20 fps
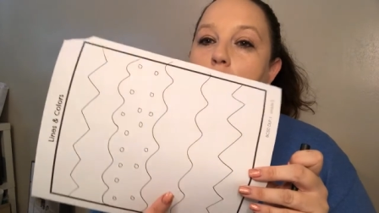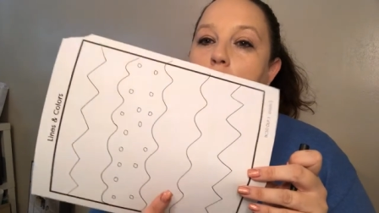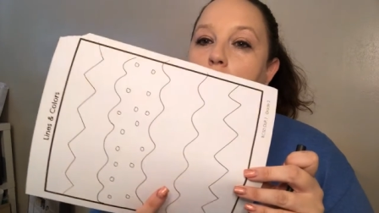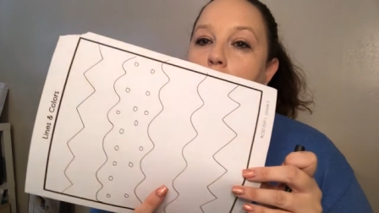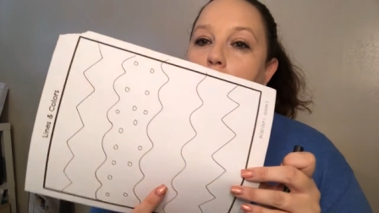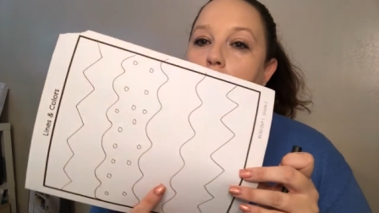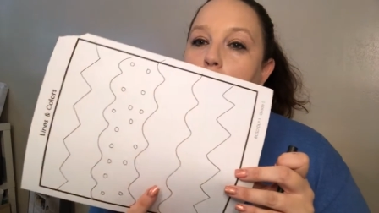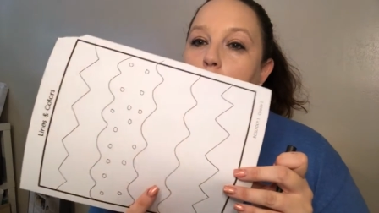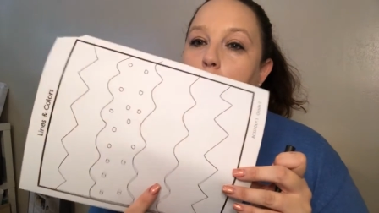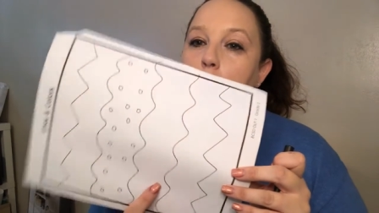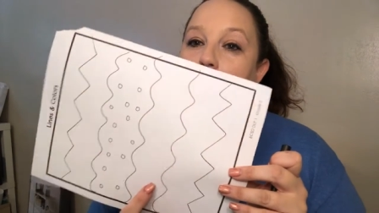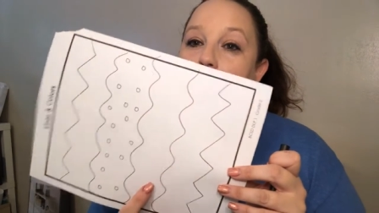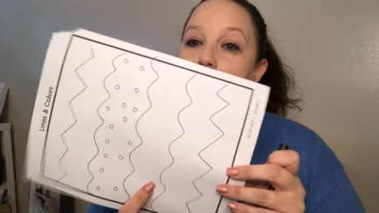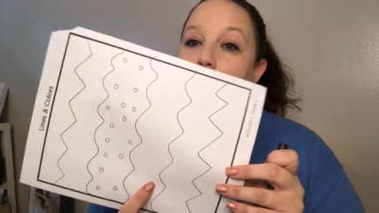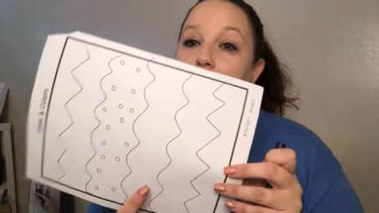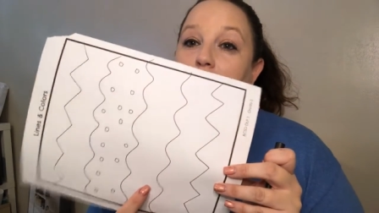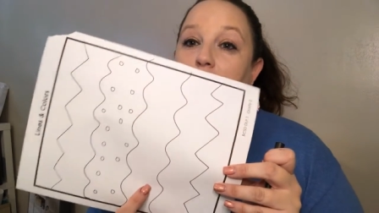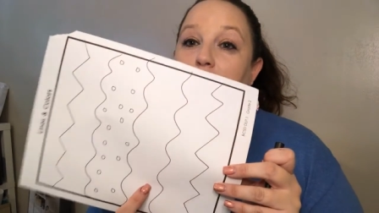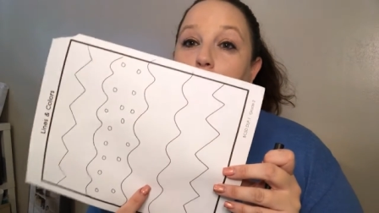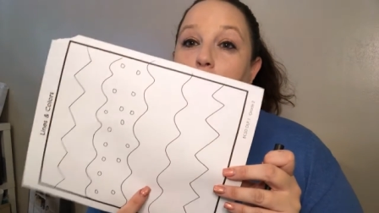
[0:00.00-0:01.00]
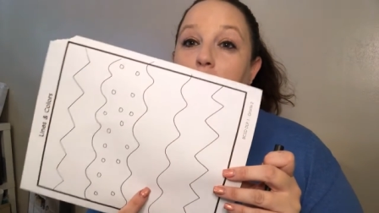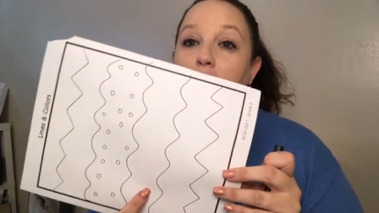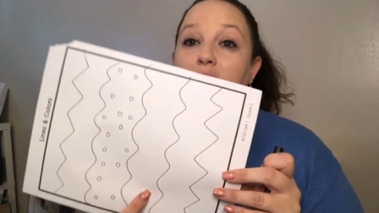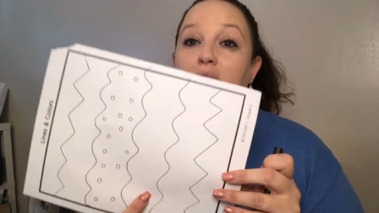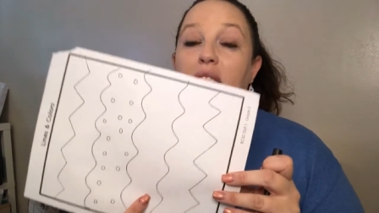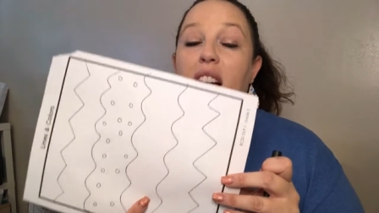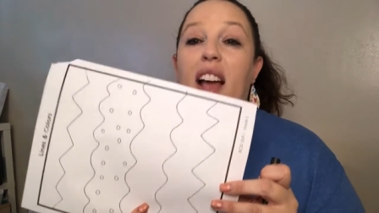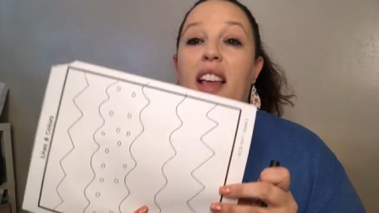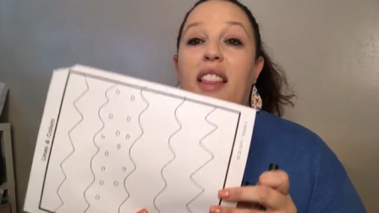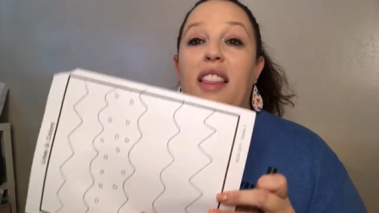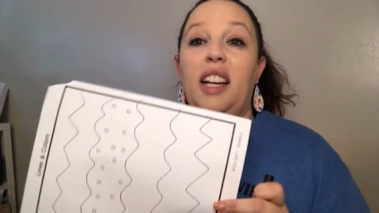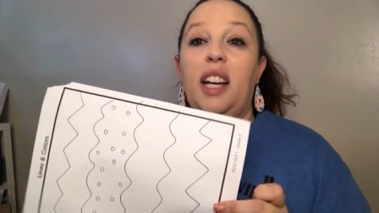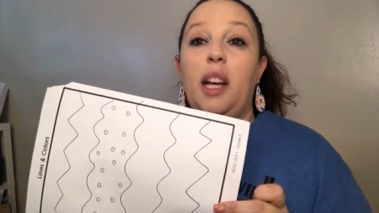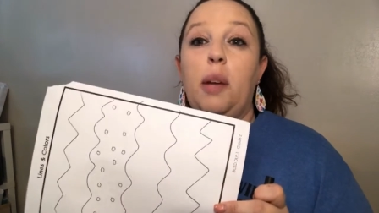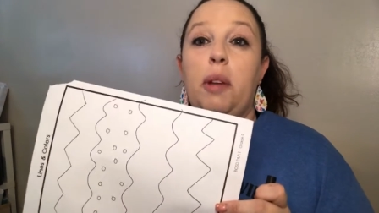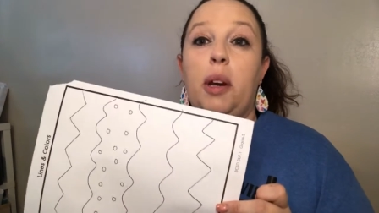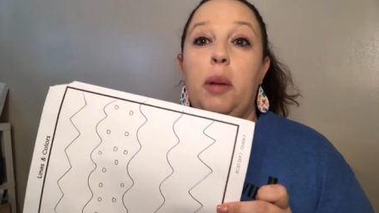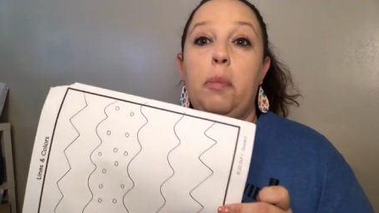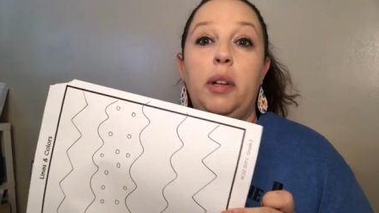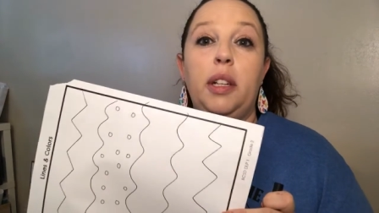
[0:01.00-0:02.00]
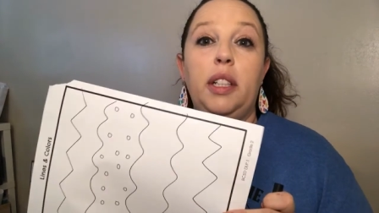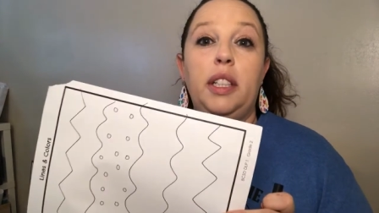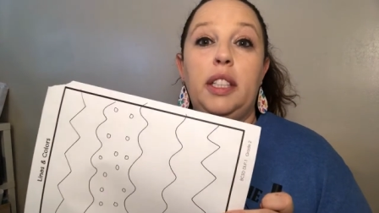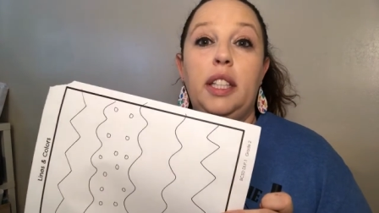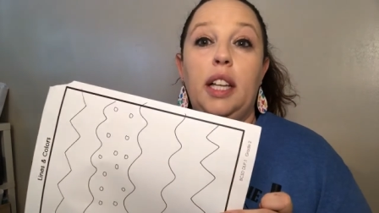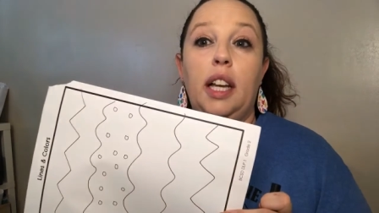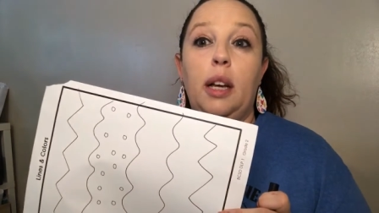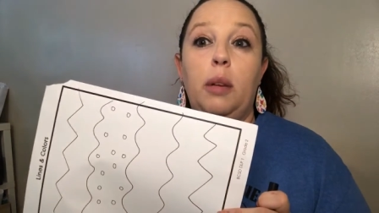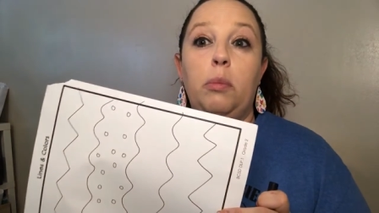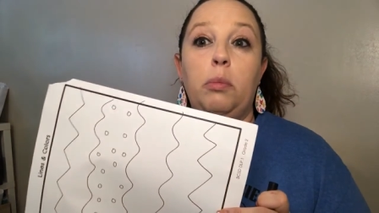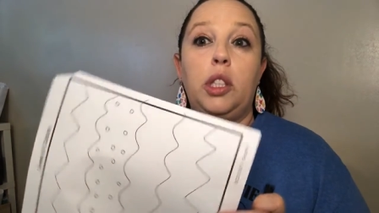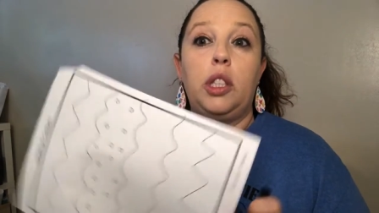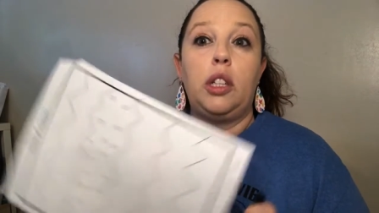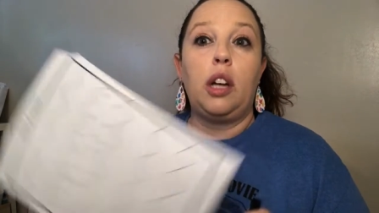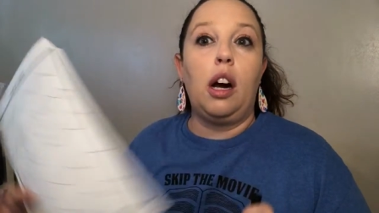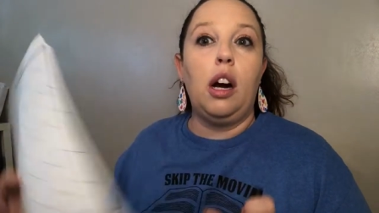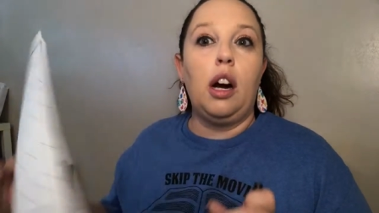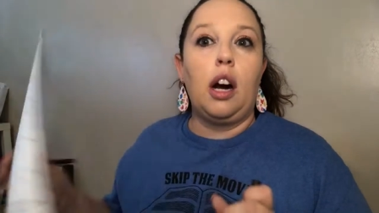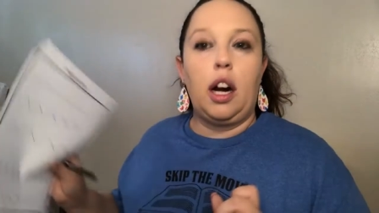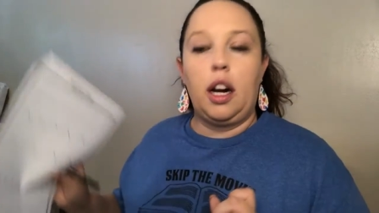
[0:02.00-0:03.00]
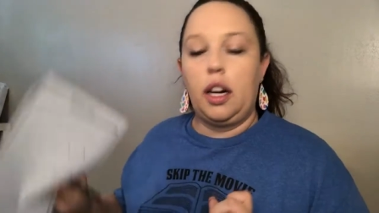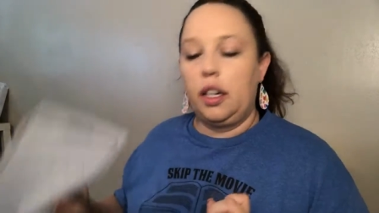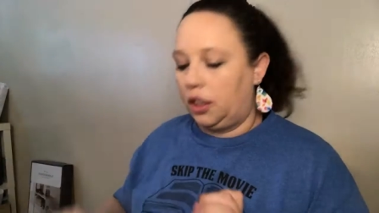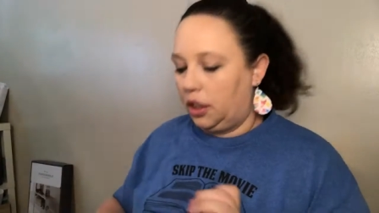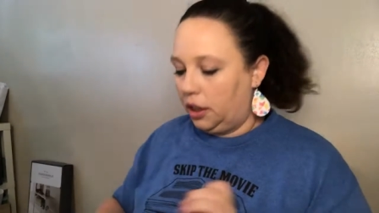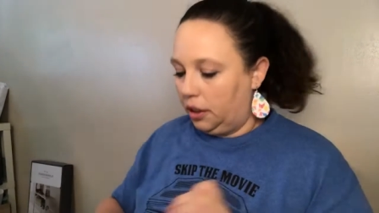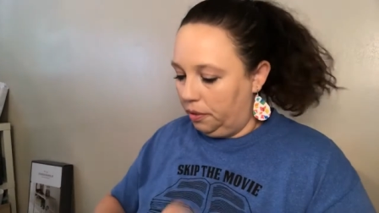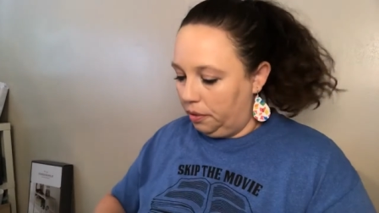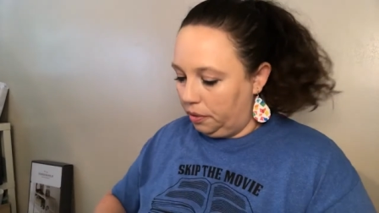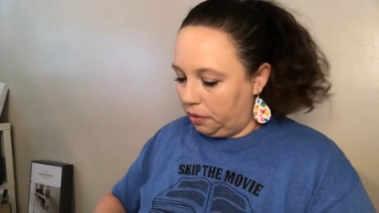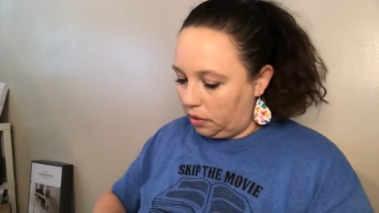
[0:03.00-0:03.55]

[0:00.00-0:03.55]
Um, and this one, I think I'm gonna put some stars.